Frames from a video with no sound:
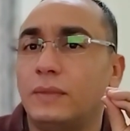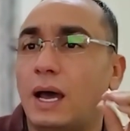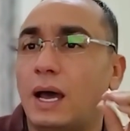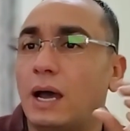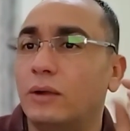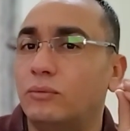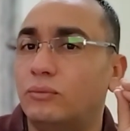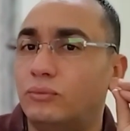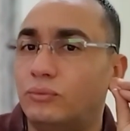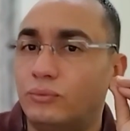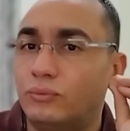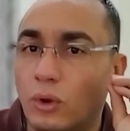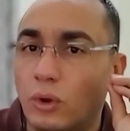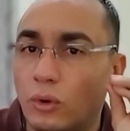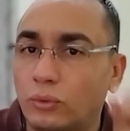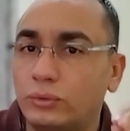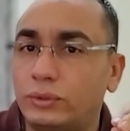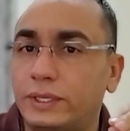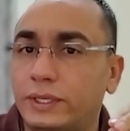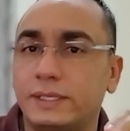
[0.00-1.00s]
I
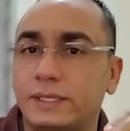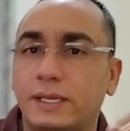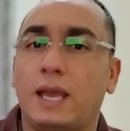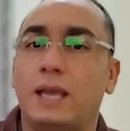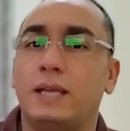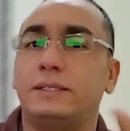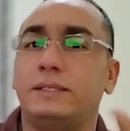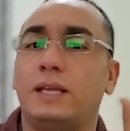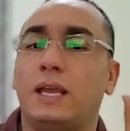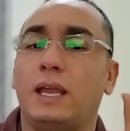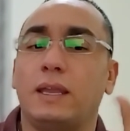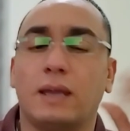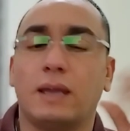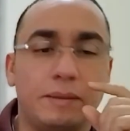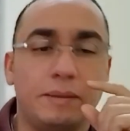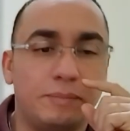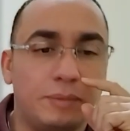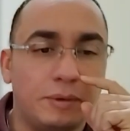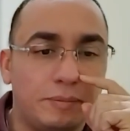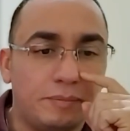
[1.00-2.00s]
wrote this essay.
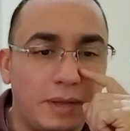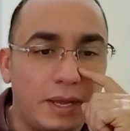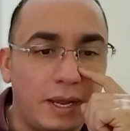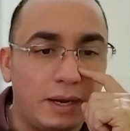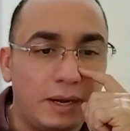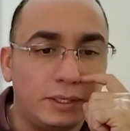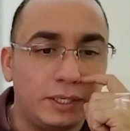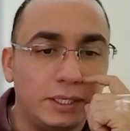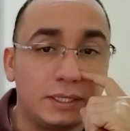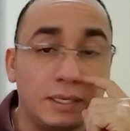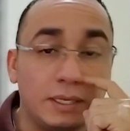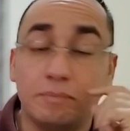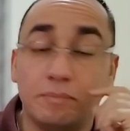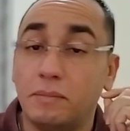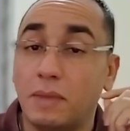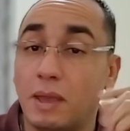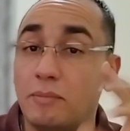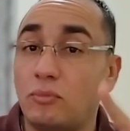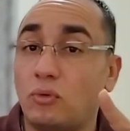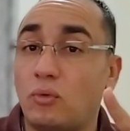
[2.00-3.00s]
I prepared it. I
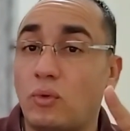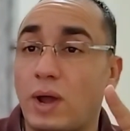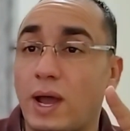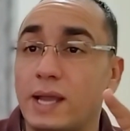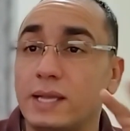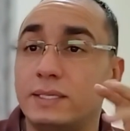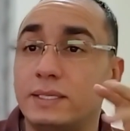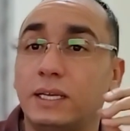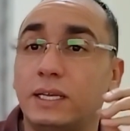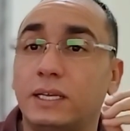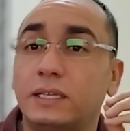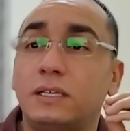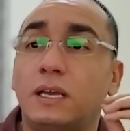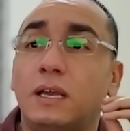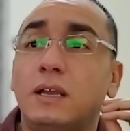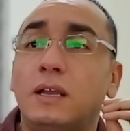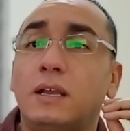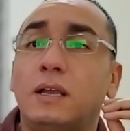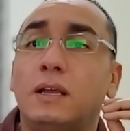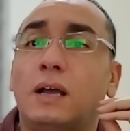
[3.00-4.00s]
memorized it.
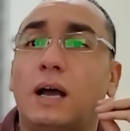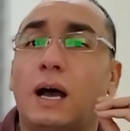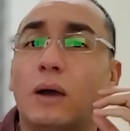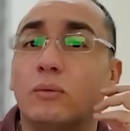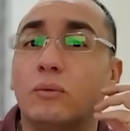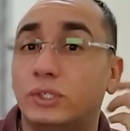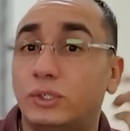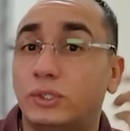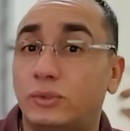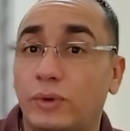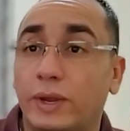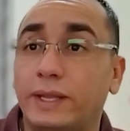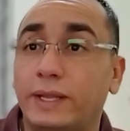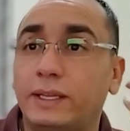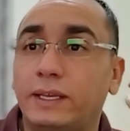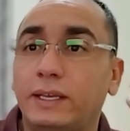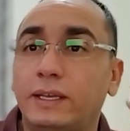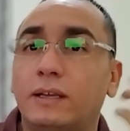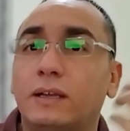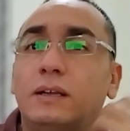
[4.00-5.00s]
I was
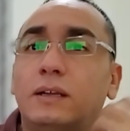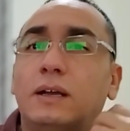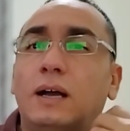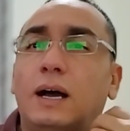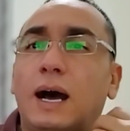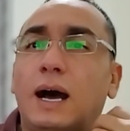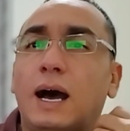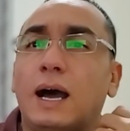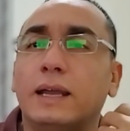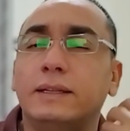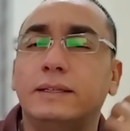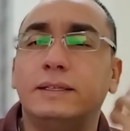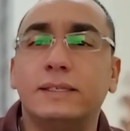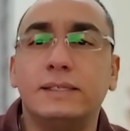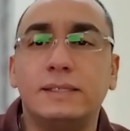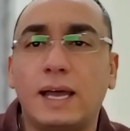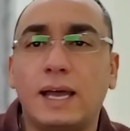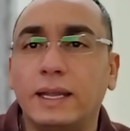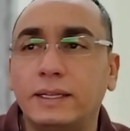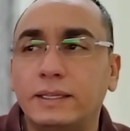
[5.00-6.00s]
ready. I
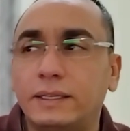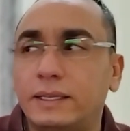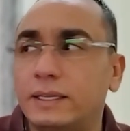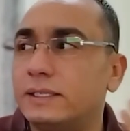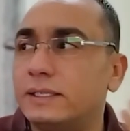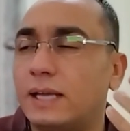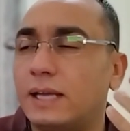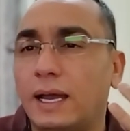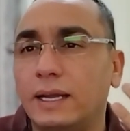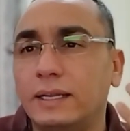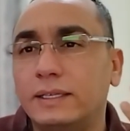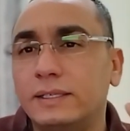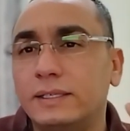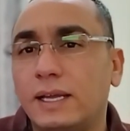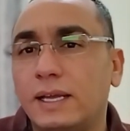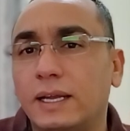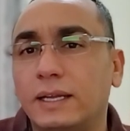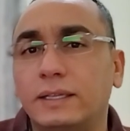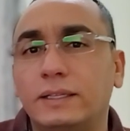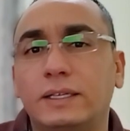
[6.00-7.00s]
designed this, I
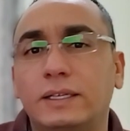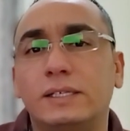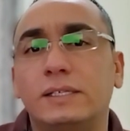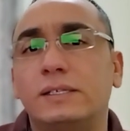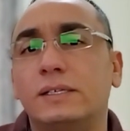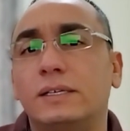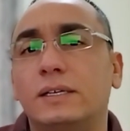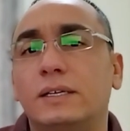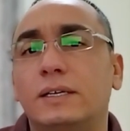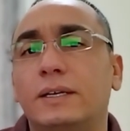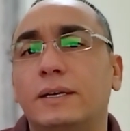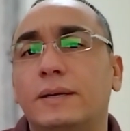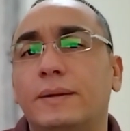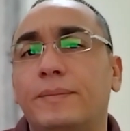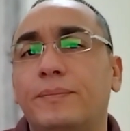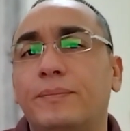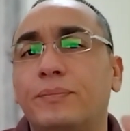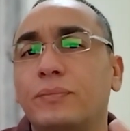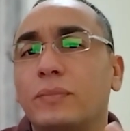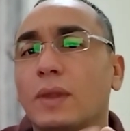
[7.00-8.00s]
designed this,
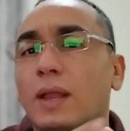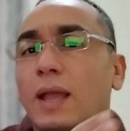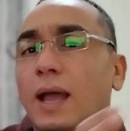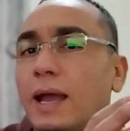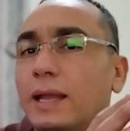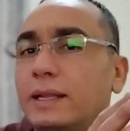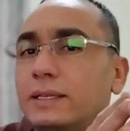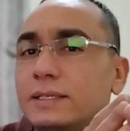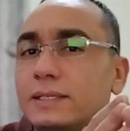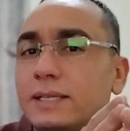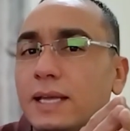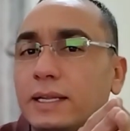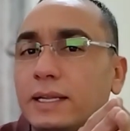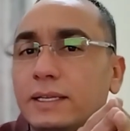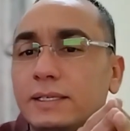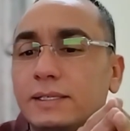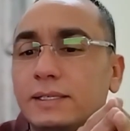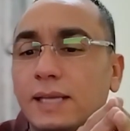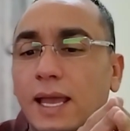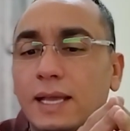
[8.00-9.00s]
um, I
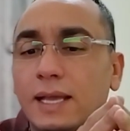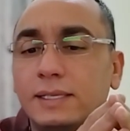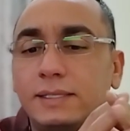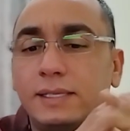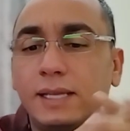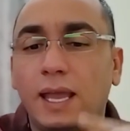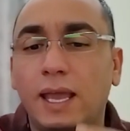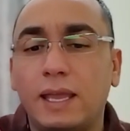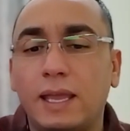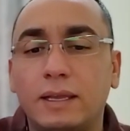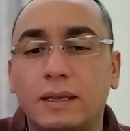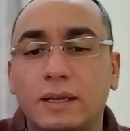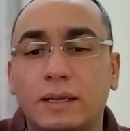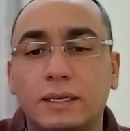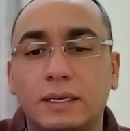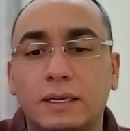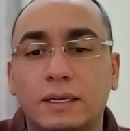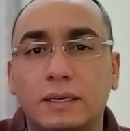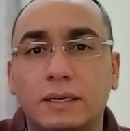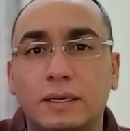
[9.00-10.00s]
designed this essay
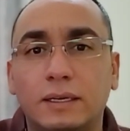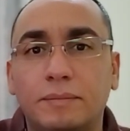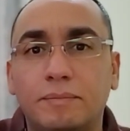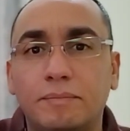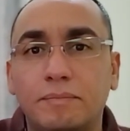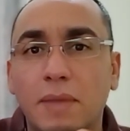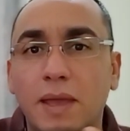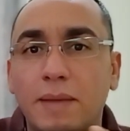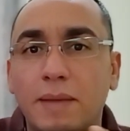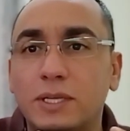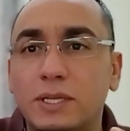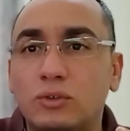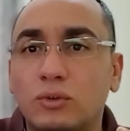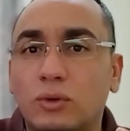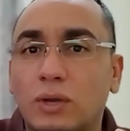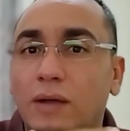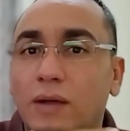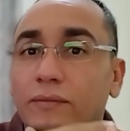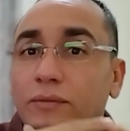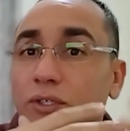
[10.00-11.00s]
uh, maybe
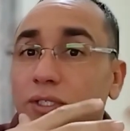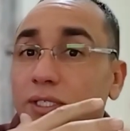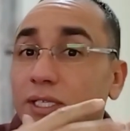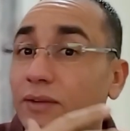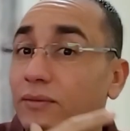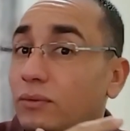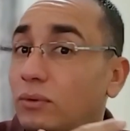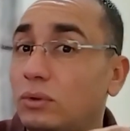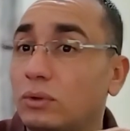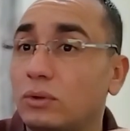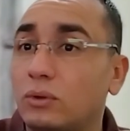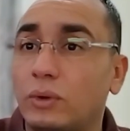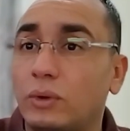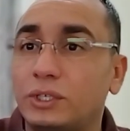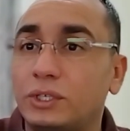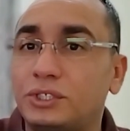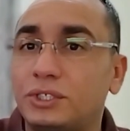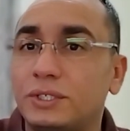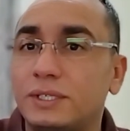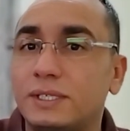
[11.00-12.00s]
to cover several
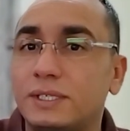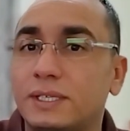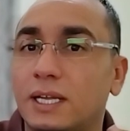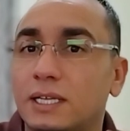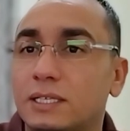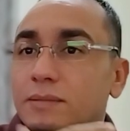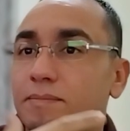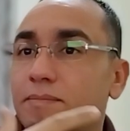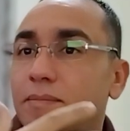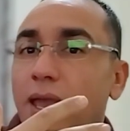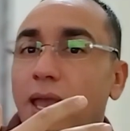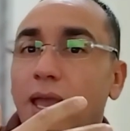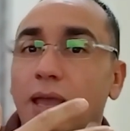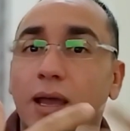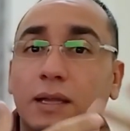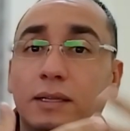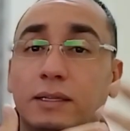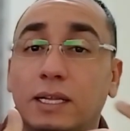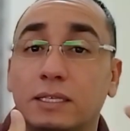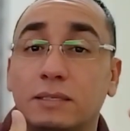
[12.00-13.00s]
questions that may
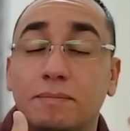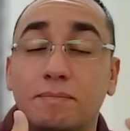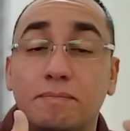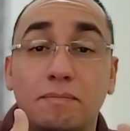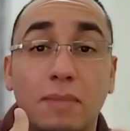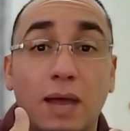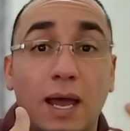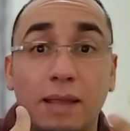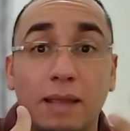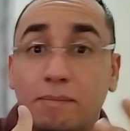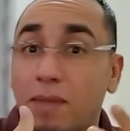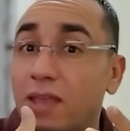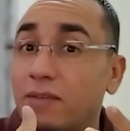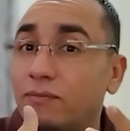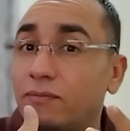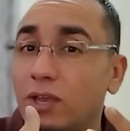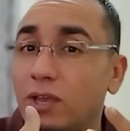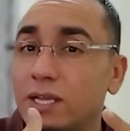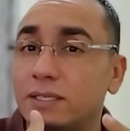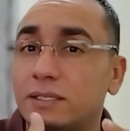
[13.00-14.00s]
that I may
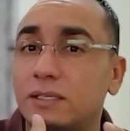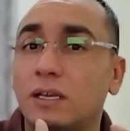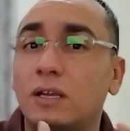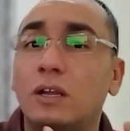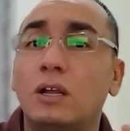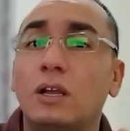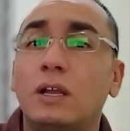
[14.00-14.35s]
face.